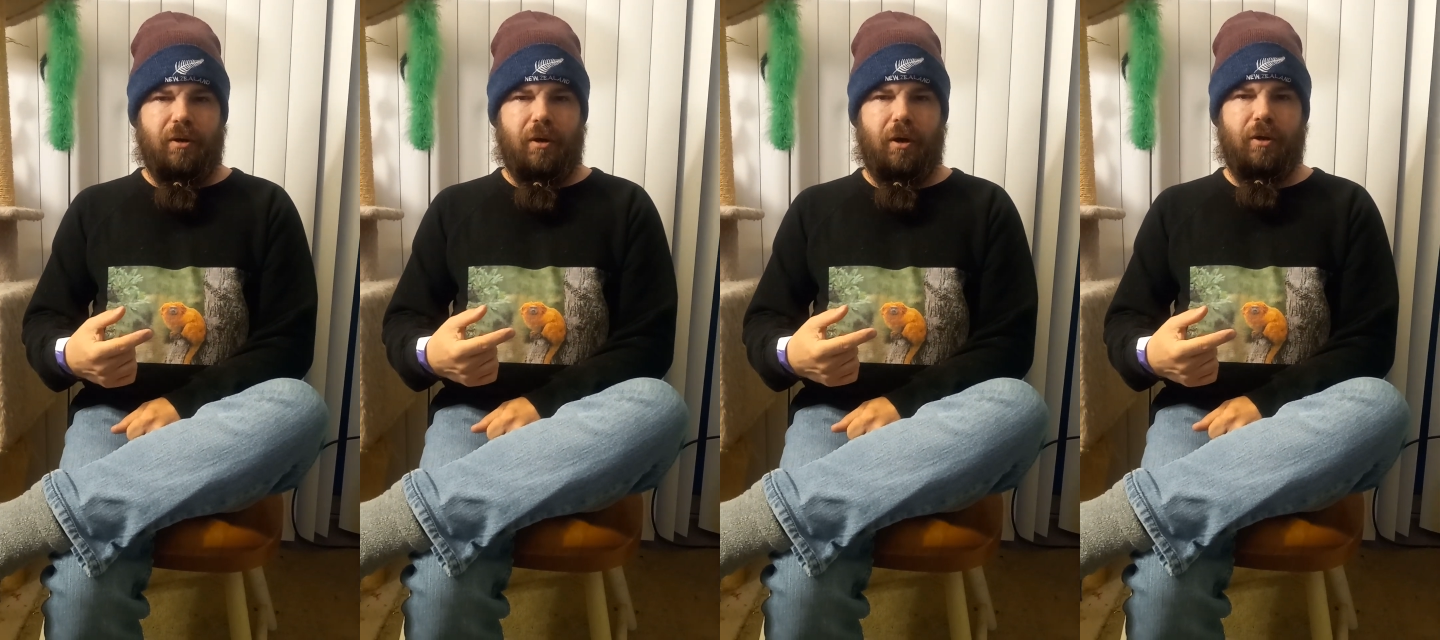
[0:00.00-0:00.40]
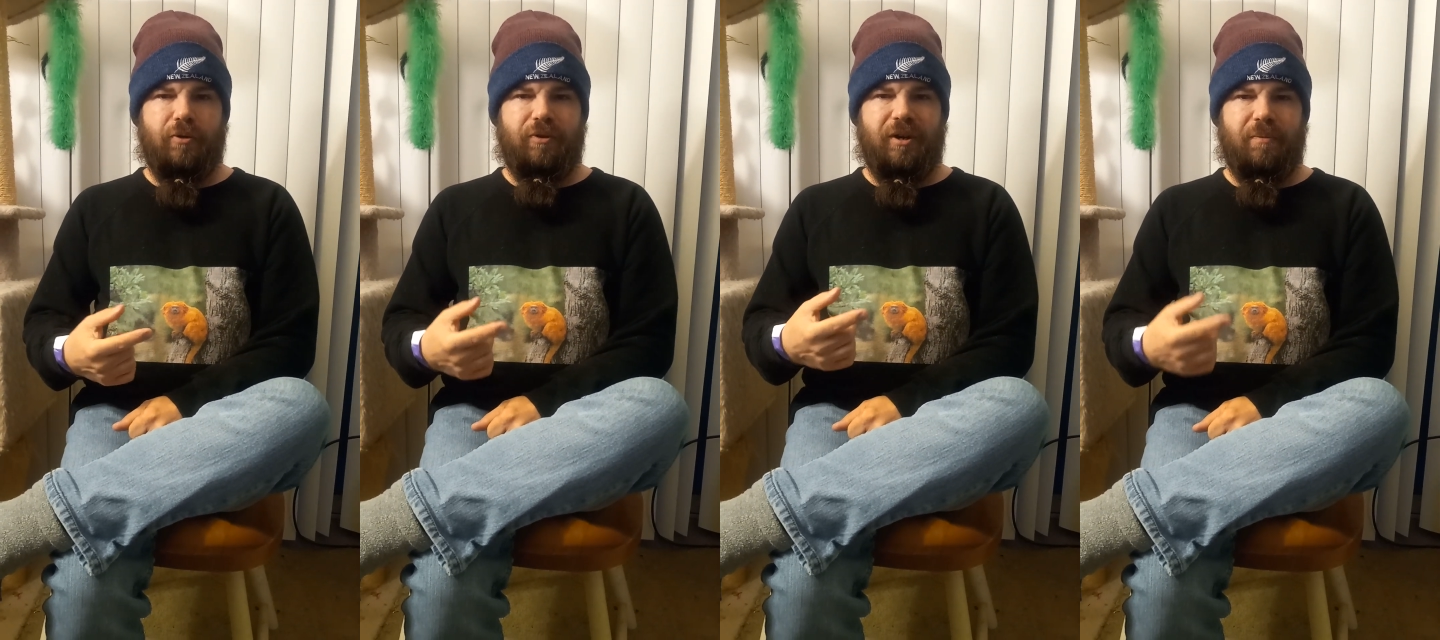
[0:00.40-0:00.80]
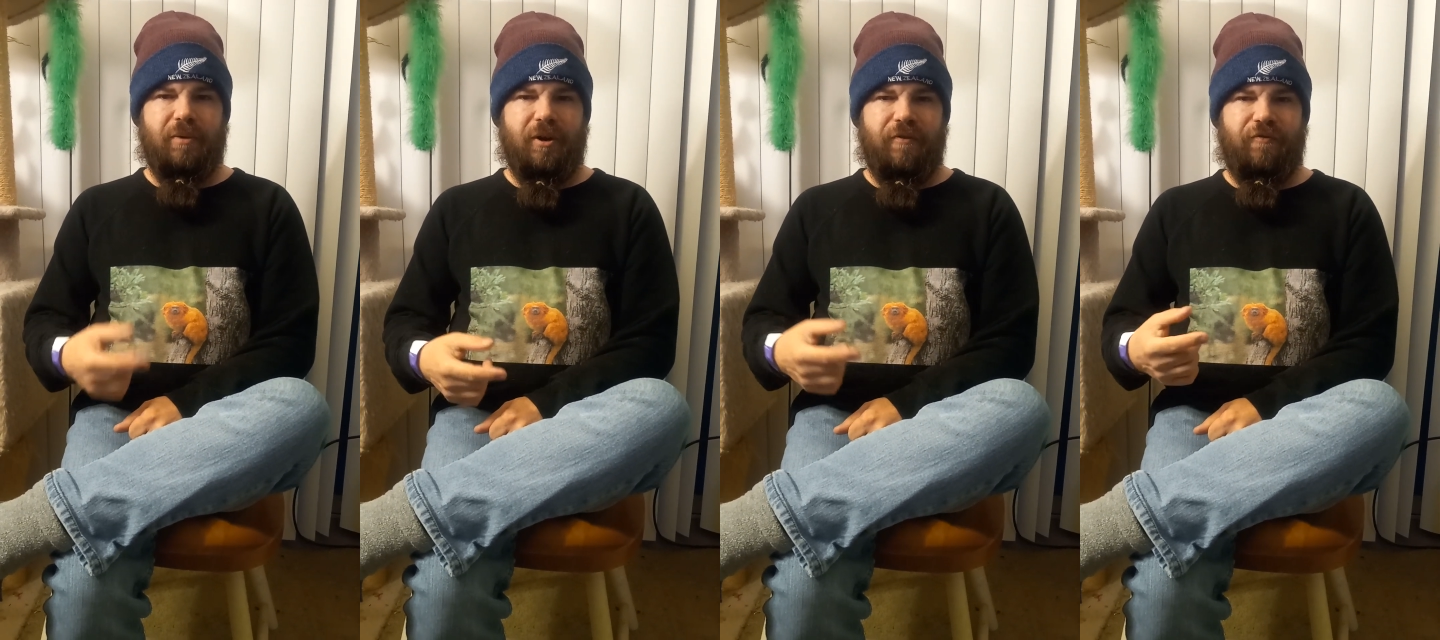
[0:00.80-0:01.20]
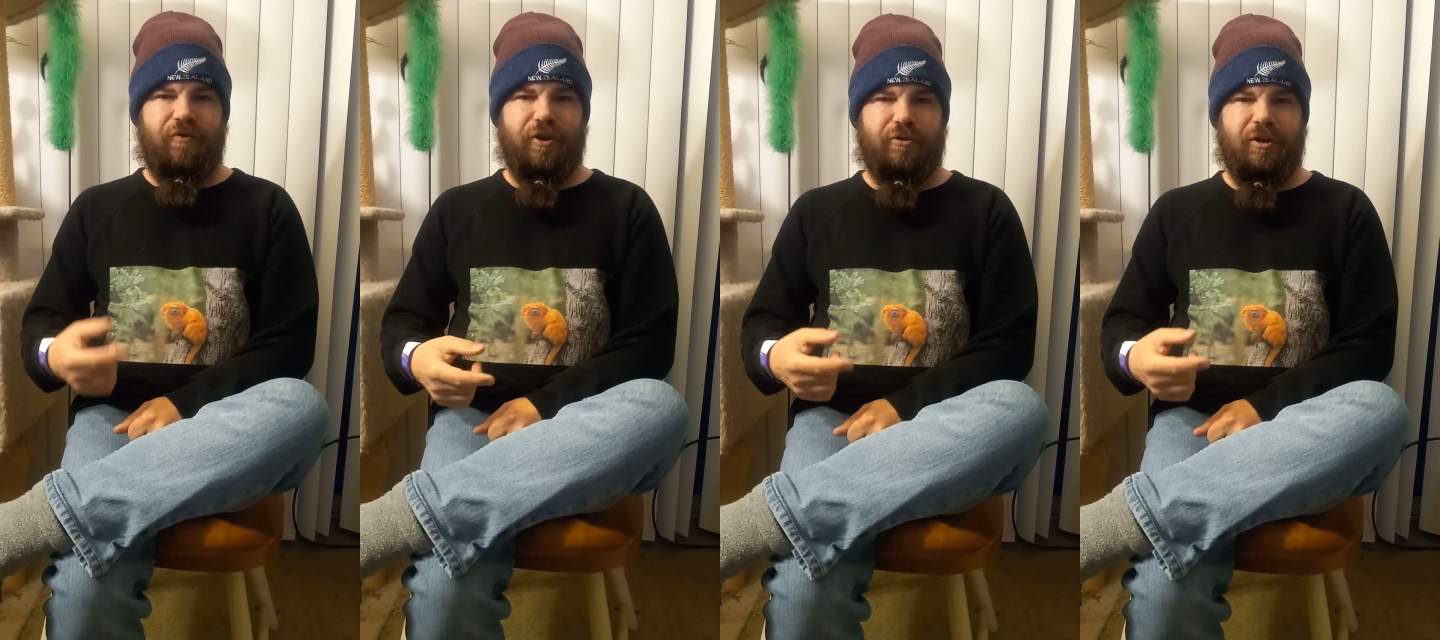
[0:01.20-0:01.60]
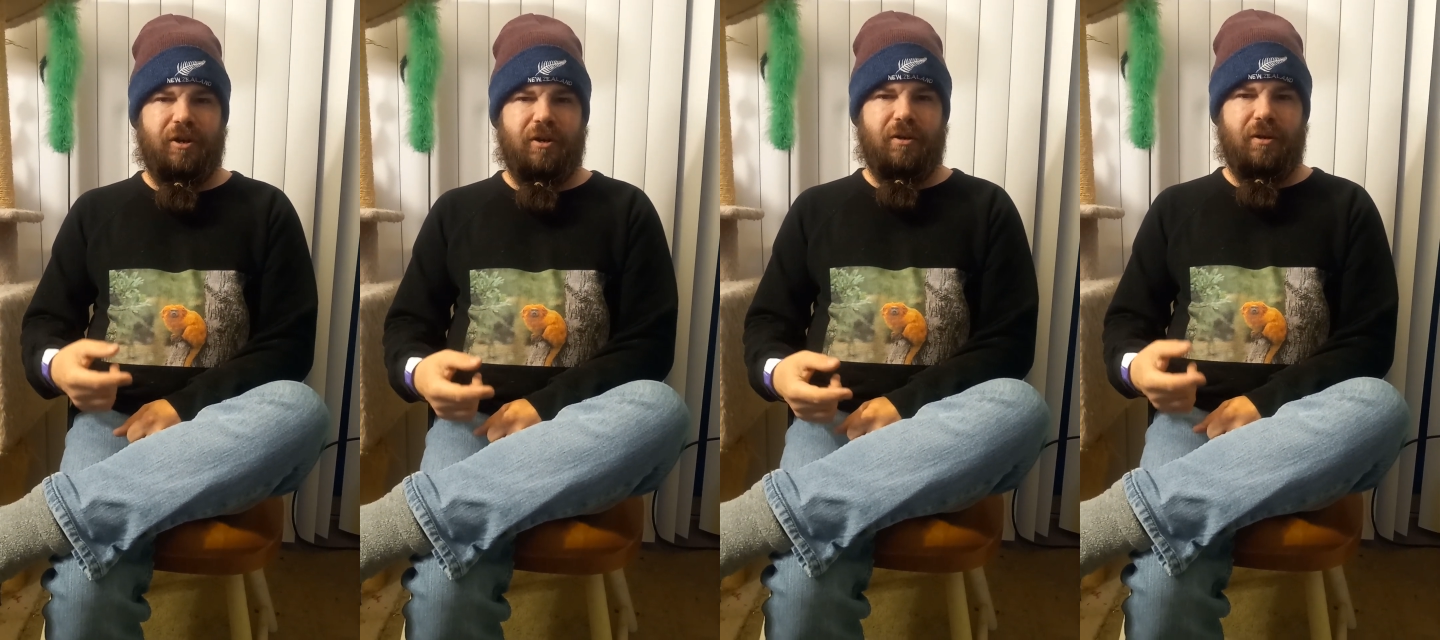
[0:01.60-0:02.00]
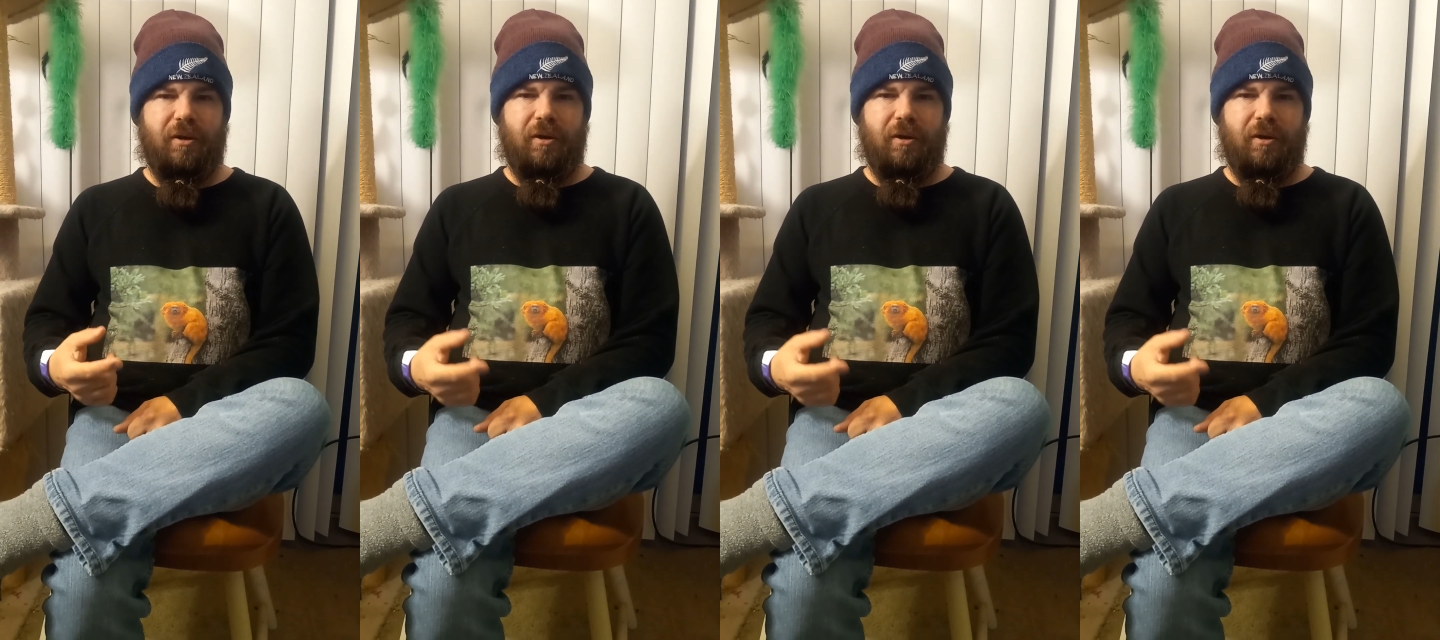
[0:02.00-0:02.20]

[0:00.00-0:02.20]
hologram flickering